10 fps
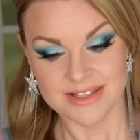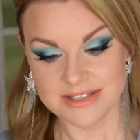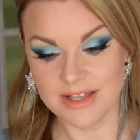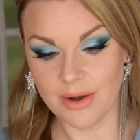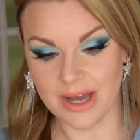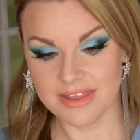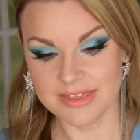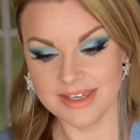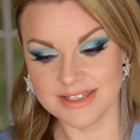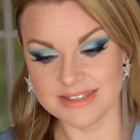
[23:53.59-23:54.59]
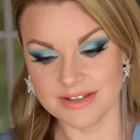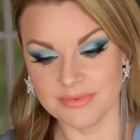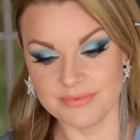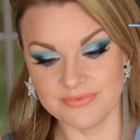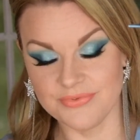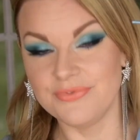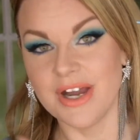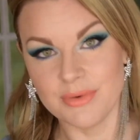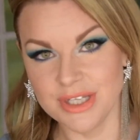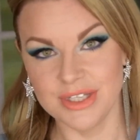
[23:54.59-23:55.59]
So I think it's a
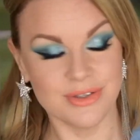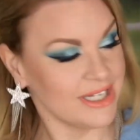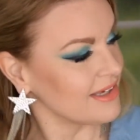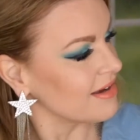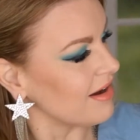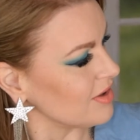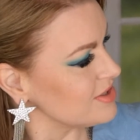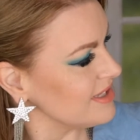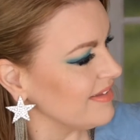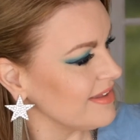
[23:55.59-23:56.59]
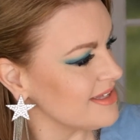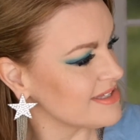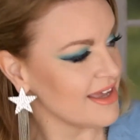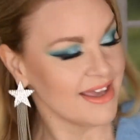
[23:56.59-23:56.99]
very unique colors in this,